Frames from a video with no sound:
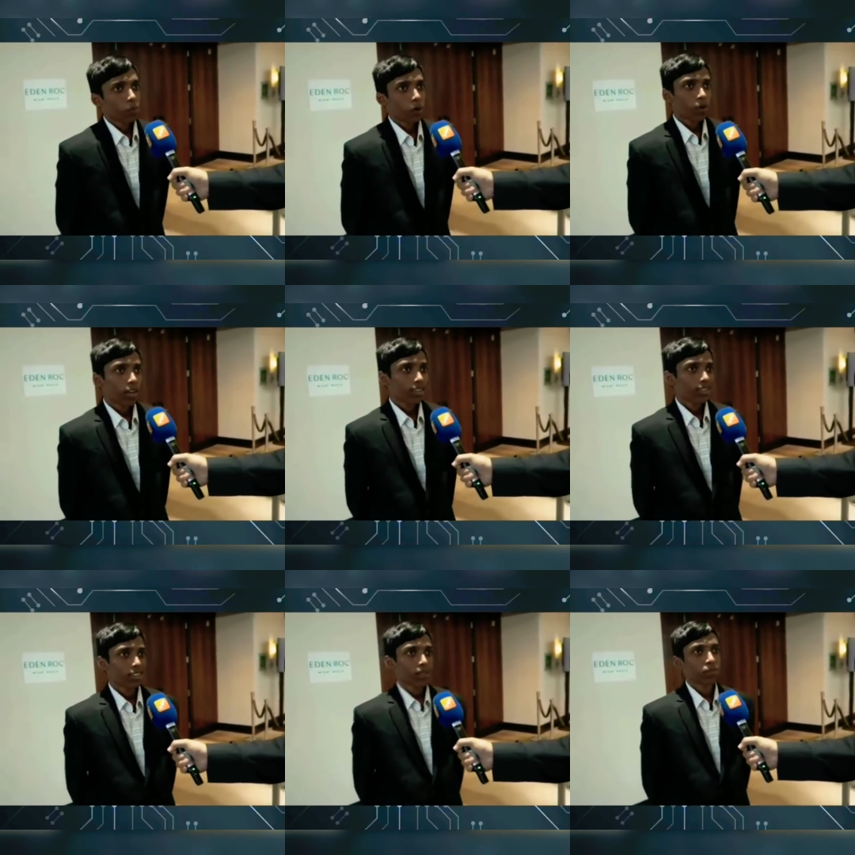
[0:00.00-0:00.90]
I probably
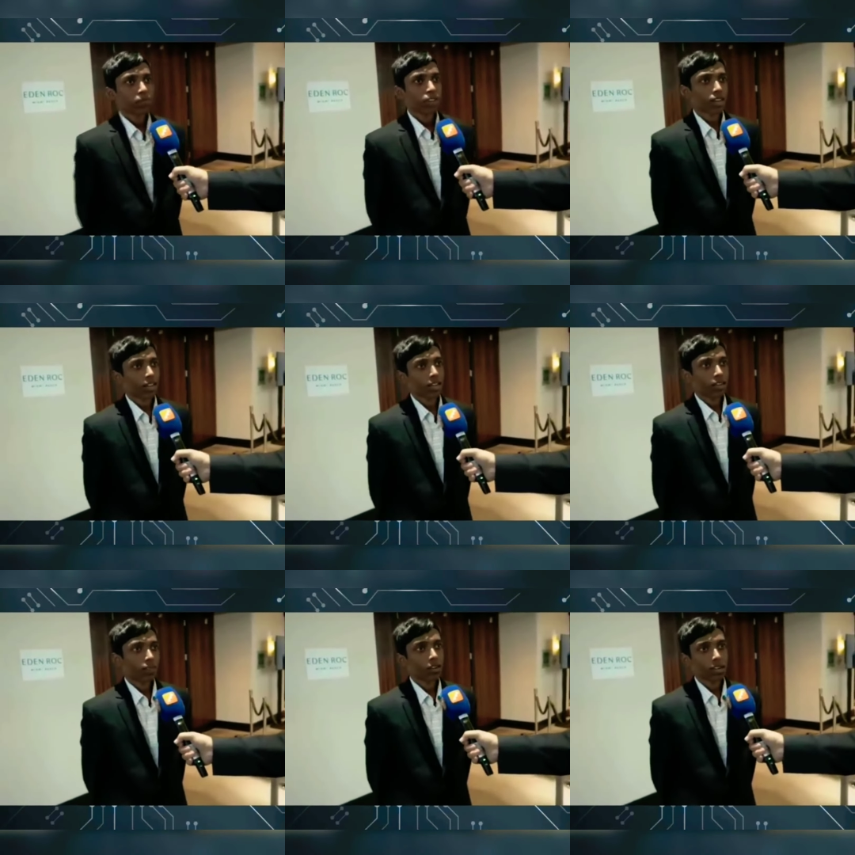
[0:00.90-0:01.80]
had some
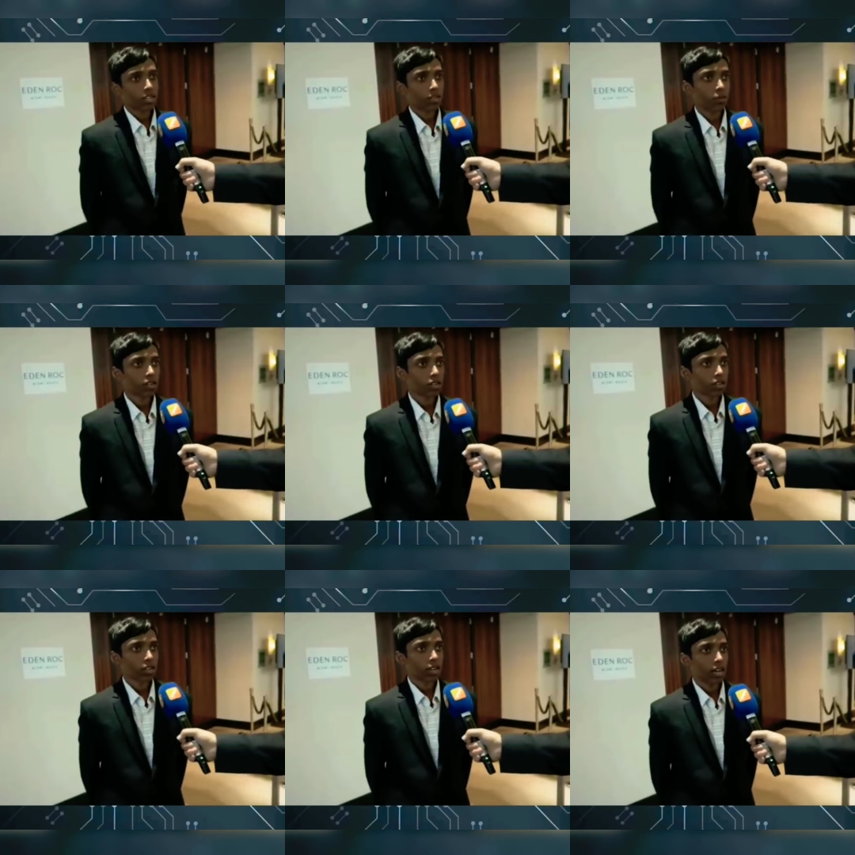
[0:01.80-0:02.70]
slight advantage,
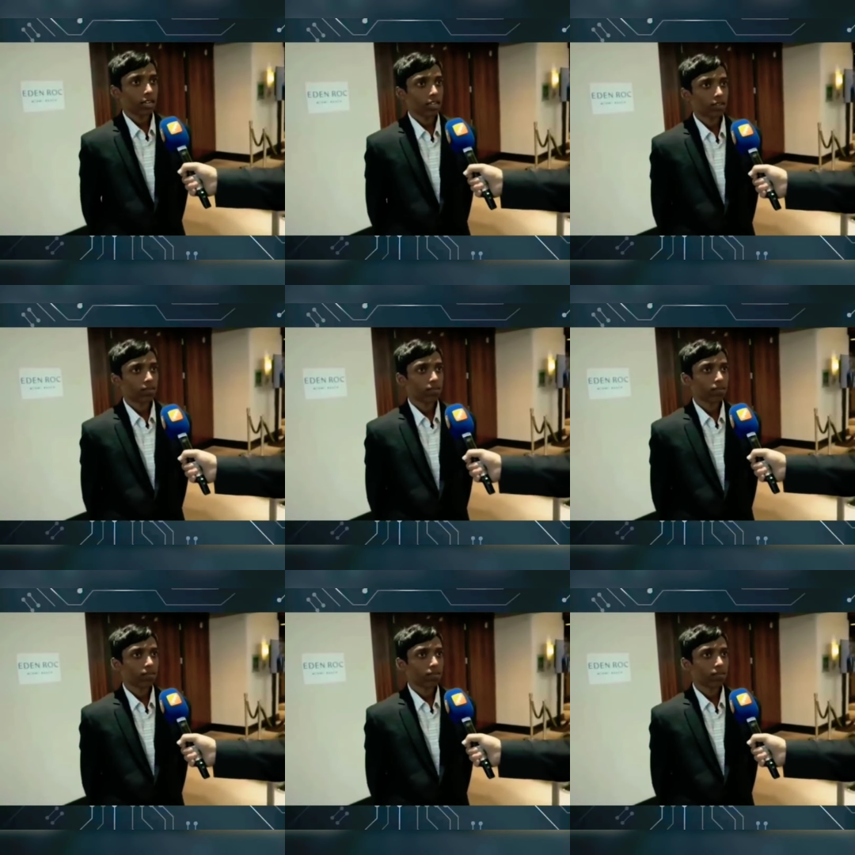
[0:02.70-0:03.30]
but I,